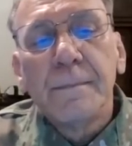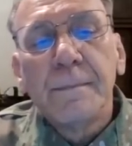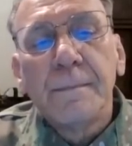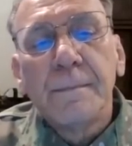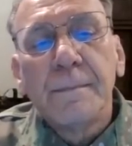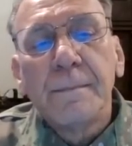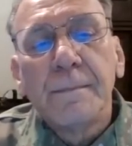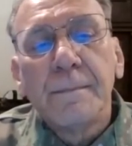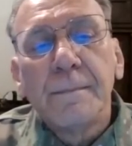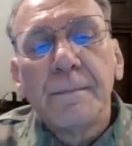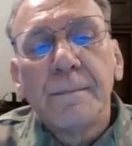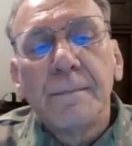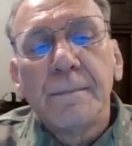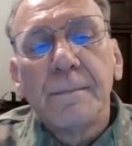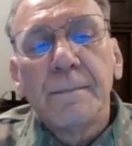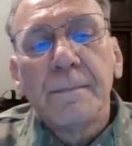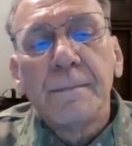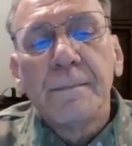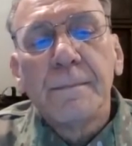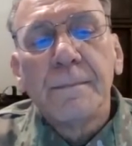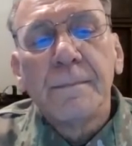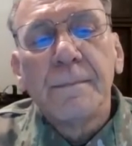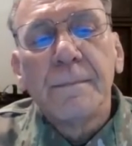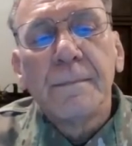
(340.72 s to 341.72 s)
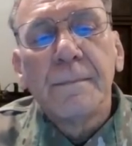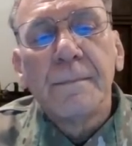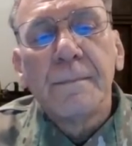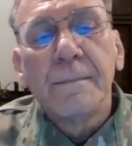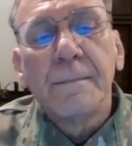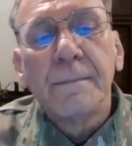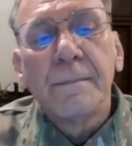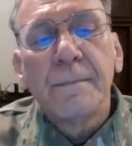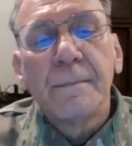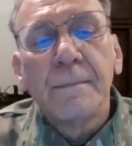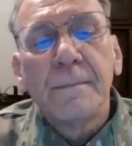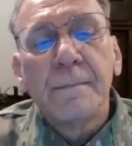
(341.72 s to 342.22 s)

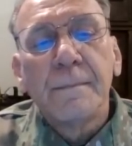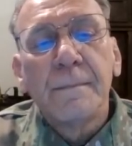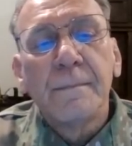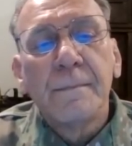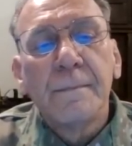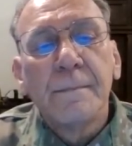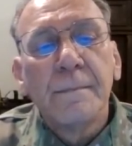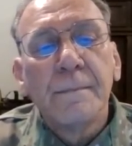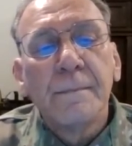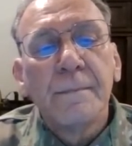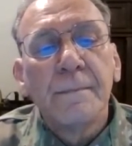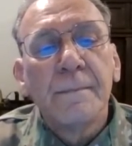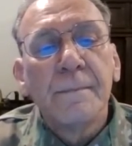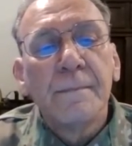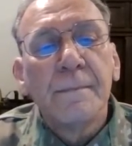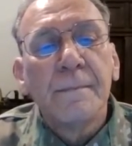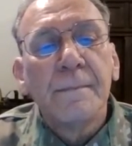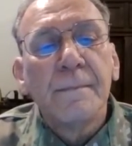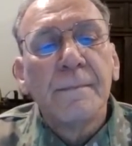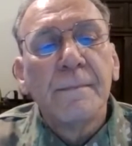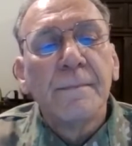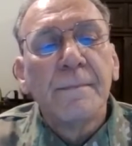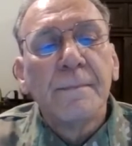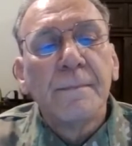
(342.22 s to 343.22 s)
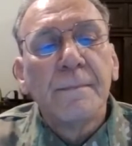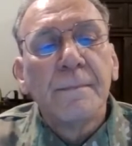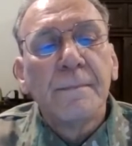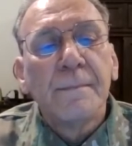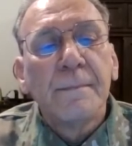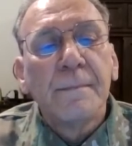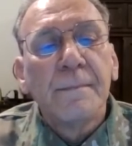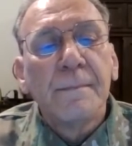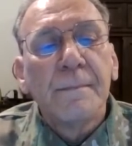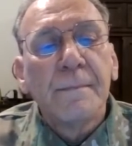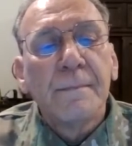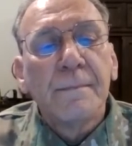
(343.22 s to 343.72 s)

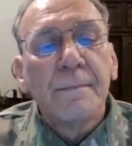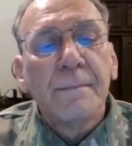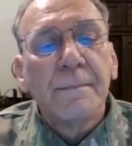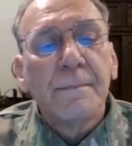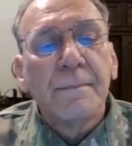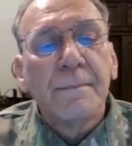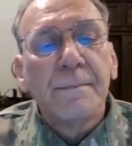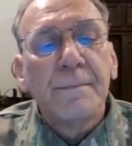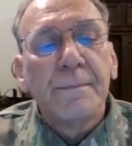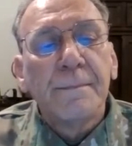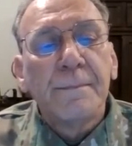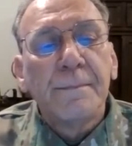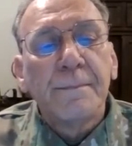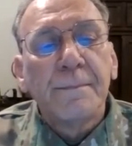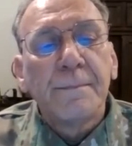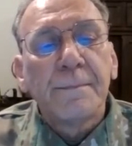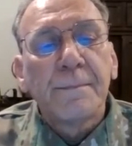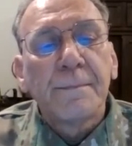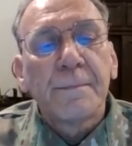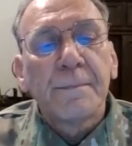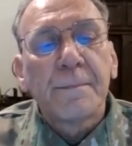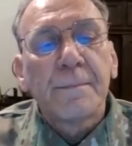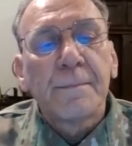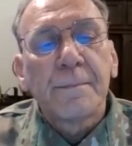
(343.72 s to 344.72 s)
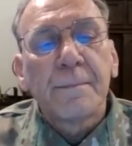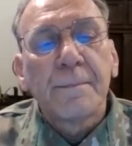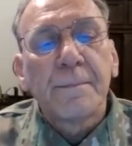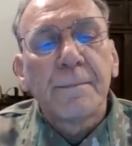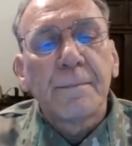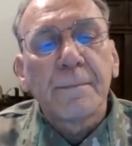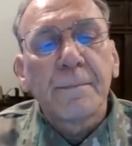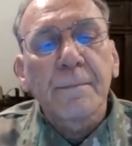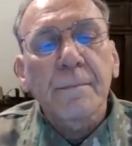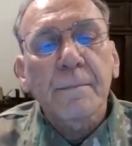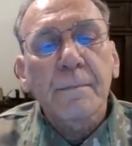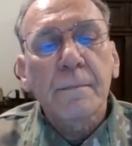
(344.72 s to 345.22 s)

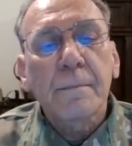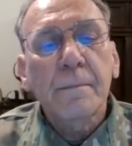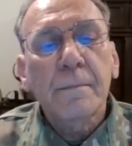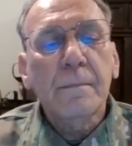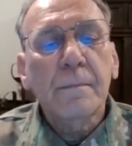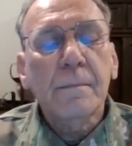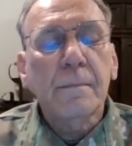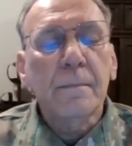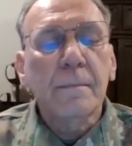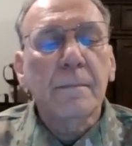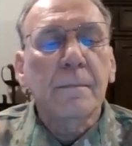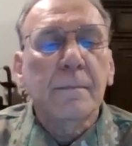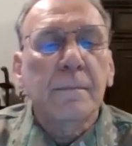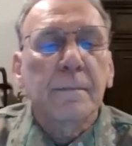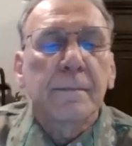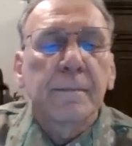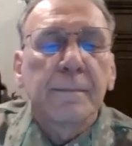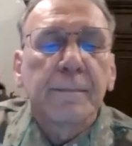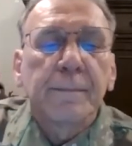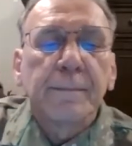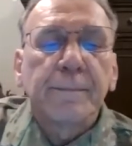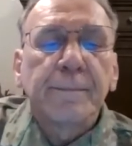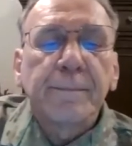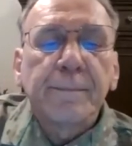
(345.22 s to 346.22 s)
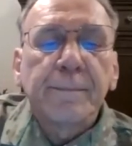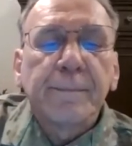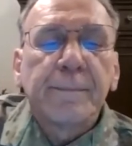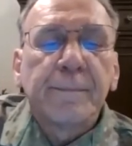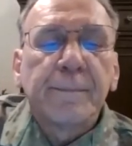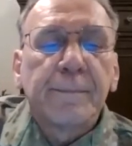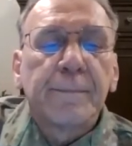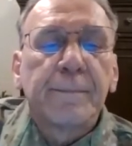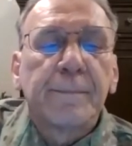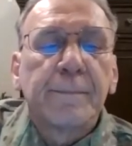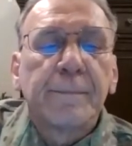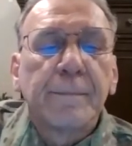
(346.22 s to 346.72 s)

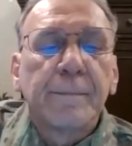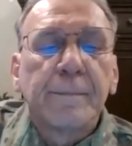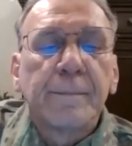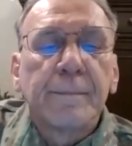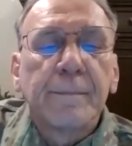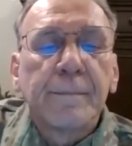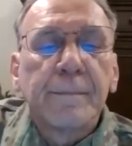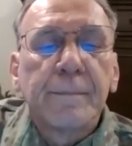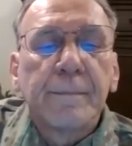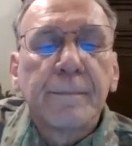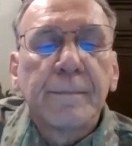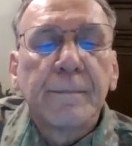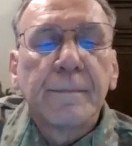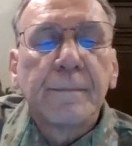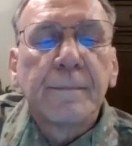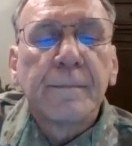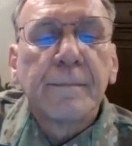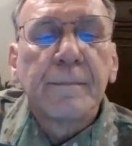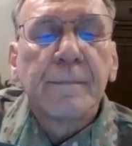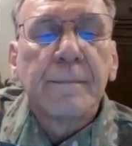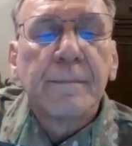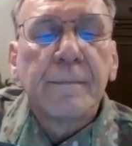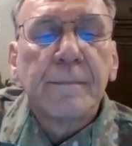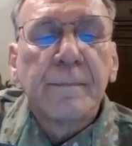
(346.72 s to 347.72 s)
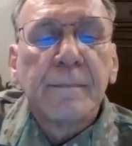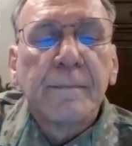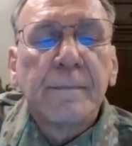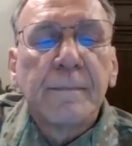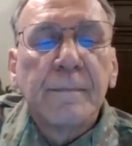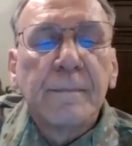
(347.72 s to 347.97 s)
[no speech]